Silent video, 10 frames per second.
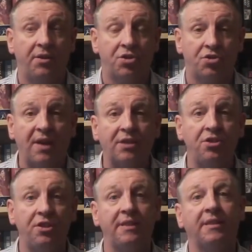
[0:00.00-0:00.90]
the
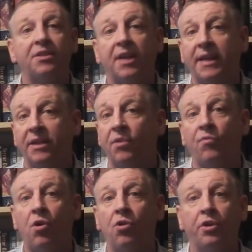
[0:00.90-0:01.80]
strategies they're taking are
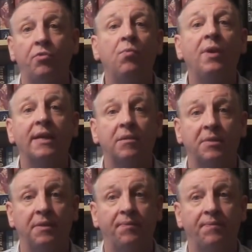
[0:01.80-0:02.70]
wrong and
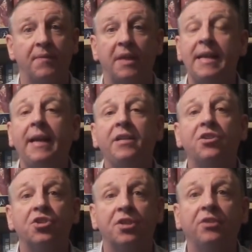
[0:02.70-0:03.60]
unworkable. Yet you're
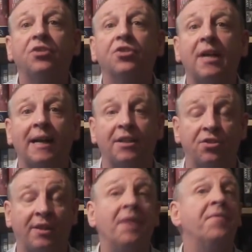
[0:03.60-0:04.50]
still silent
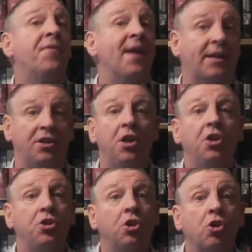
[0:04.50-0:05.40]
on that. In fact,
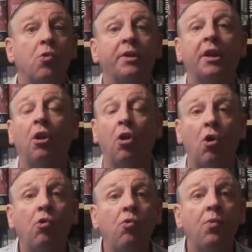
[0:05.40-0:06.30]
you're going
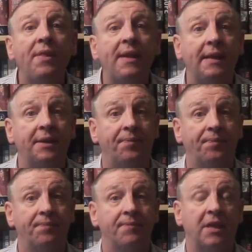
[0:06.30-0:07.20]
along with it.
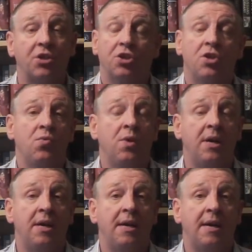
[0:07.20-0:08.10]
So
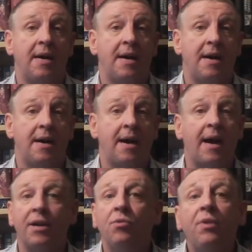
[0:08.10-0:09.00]

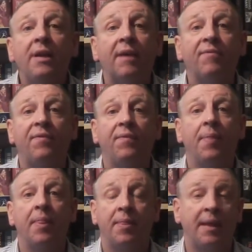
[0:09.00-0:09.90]
I only have,
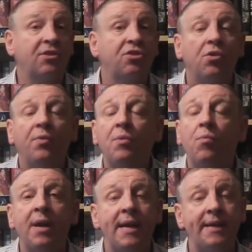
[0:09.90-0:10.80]
that's the only
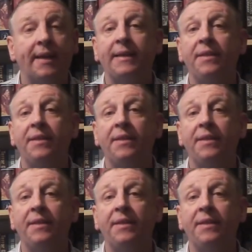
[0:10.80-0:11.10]
word I